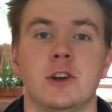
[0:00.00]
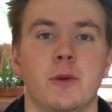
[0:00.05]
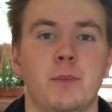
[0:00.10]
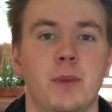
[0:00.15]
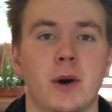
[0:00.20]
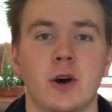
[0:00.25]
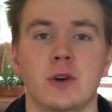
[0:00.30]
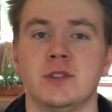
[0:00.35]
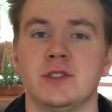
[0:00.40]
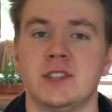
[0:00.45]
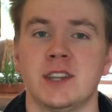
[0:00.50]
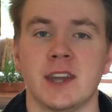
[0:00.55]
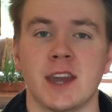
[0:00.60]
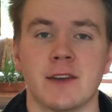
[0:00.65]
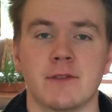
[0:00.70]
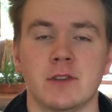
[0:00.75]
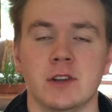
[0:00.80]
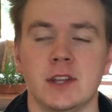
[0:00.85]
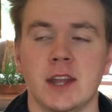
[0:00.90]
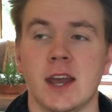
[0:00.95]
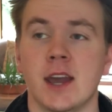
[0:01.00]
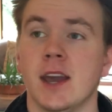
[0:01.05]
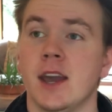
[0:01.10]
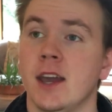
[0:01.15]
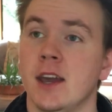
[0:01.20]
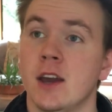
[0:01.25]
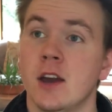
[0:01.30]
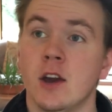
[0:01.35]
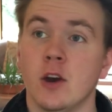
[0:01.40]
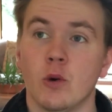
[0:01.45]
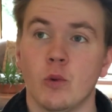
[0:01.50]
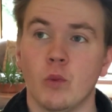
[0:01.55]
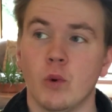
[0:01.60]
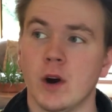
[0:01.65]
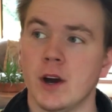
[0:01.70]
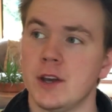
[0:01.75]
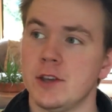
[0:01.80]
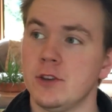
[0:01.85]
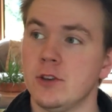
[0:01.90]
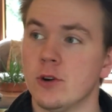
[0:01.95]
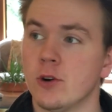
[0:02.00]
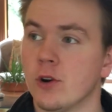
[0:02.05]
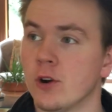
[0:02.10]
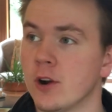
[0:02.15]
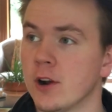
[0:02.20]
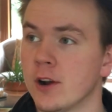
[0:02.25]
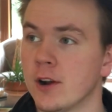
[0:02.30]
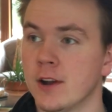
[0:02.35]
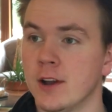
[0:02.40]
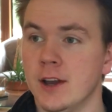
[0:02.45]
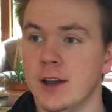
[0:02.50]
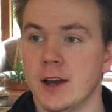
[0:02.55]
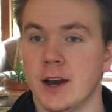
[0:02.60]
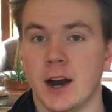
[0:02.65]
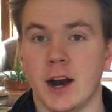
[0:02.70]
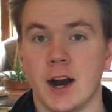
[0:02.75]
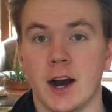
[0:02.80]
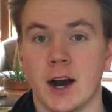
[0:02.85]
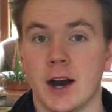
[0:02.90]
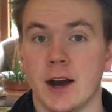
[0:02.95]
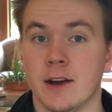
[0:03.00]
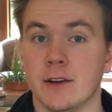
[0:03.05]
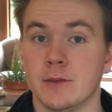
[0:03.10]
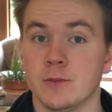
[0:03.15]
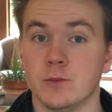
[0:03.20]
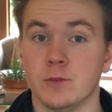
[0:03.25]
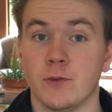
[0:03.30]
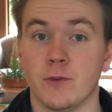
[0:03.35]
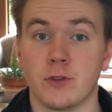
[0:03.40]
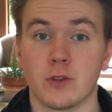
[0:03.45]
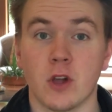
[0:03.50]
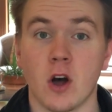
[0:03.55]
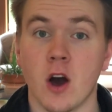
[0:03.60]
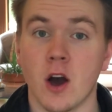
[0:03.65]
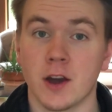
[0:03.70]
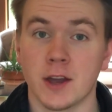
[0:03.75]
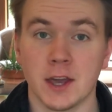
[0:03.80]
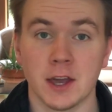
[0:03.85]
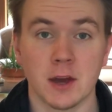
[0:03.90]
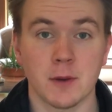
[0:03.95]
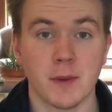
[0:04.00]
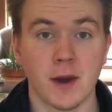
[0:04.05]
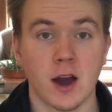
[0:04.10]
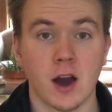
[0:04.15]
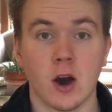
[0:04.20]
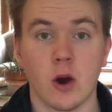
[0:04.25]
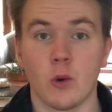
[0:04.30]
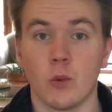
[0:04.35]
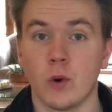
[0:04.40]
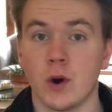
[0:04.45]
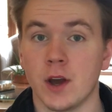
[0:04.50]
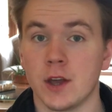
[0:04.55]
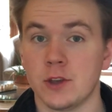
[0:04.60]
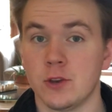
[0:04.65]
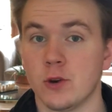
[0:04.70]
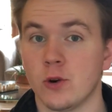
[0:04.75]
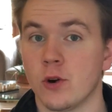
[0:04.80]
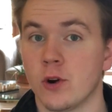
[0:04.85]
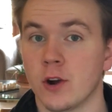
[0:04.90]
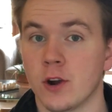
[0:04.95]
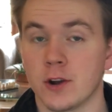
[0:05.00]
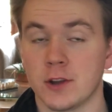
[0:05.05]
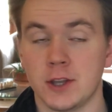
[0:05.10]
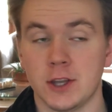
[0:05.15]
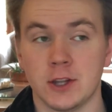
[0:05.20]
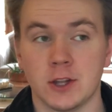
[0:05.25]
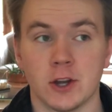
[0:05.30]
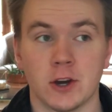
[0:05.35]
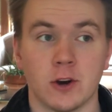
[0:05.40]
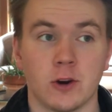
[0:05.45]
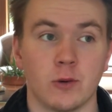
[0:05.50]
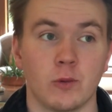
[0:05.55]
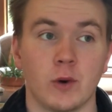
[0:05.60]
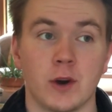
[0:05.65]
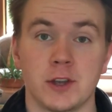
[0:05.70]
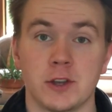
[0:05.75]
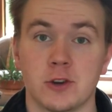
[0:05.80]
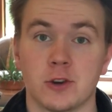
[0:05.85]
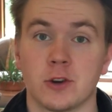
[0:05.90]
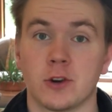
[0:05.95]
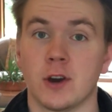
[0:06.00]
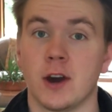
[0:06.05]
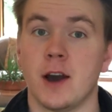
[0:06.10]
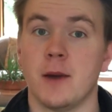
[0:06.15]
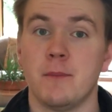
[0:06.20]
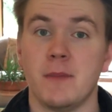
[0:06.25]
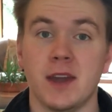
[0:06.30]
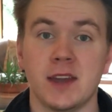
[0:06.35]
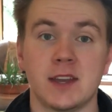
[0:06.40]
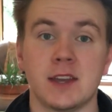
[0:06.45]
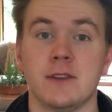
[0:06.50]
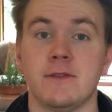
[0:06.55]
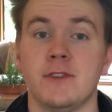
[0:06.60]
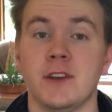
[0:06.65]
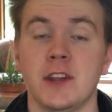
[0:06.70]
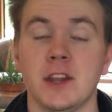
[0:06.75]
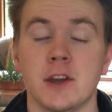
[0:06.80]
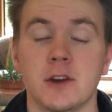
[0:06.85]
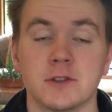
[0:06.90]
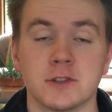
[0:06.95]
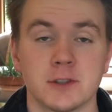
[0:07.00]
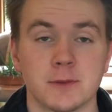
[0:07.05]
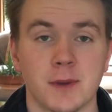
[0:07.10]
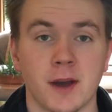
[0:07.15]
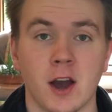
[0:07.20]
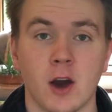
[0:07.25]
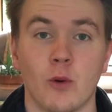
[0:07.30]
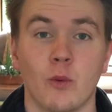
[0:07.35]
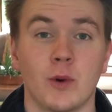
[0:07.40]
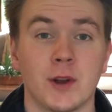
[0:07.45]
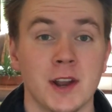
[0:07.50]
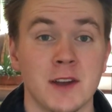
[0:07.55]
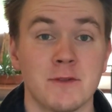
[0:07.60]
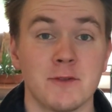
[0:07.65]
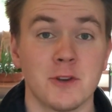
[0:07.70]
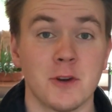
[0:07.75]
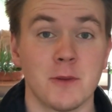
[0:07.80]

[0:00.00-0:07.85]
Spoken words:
posting every day, what you're vlogging about, what you're making videos about, whatever